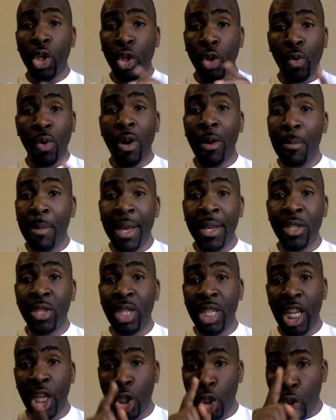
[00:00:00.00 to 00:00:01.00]
you are
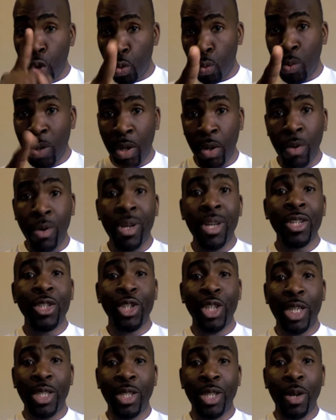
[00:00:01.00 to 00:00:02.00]
amazing and you will
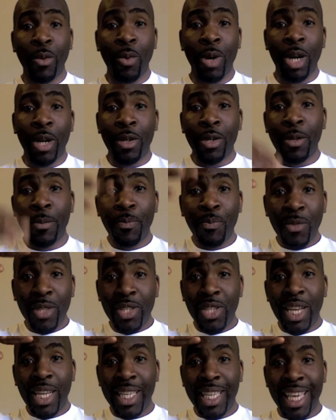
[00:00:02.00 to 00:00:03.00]
change the world
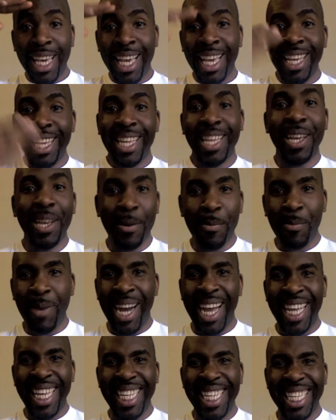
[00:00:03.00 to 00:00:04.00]
Take care.
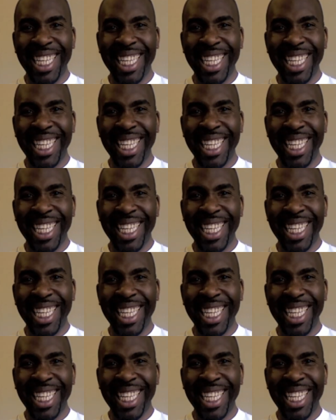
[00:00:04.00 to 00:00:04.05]
Bye.